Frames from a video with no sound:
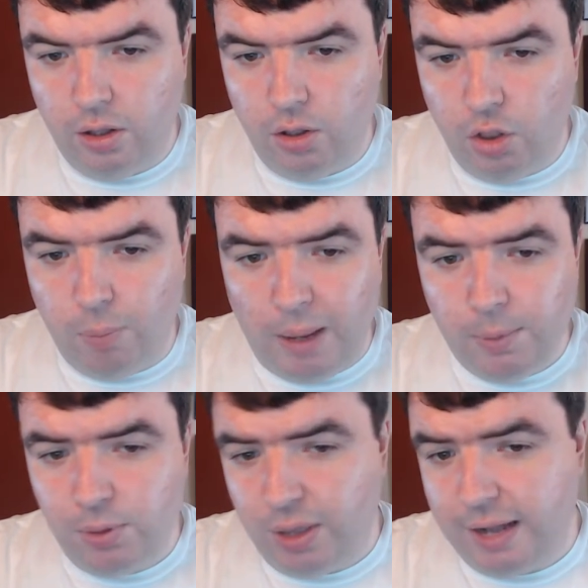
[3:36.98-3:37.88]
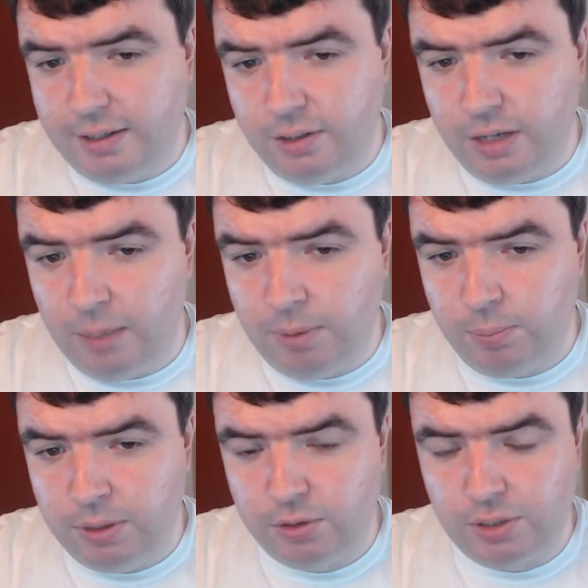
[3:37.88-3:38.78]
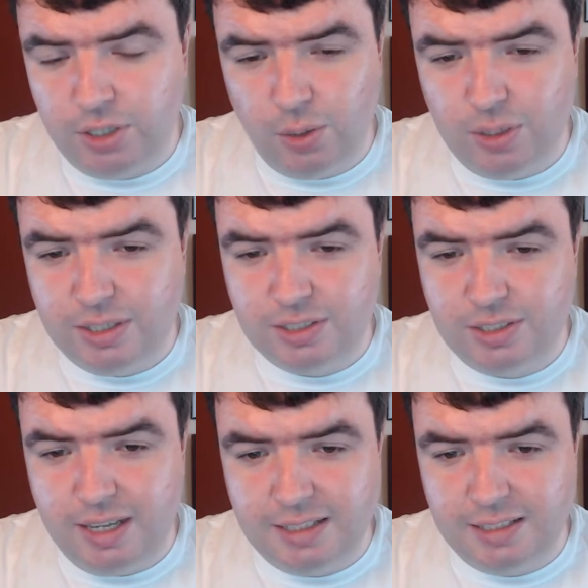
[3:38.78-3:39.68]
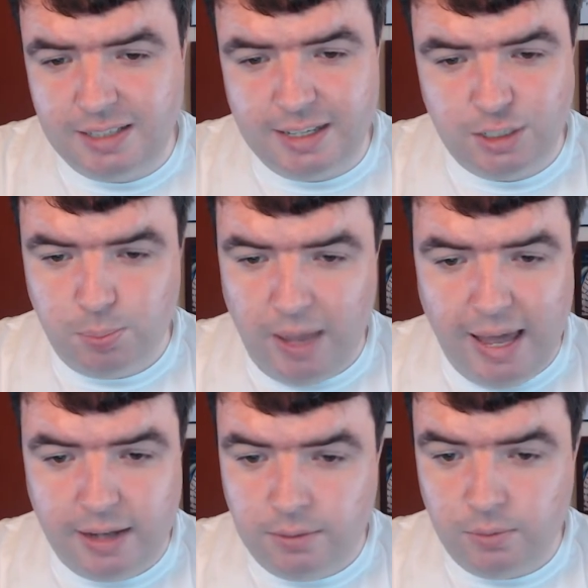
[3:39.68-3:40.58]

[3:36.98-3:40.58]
The bummer with Hayate the Combat Butler Cuties isn't that it's bad.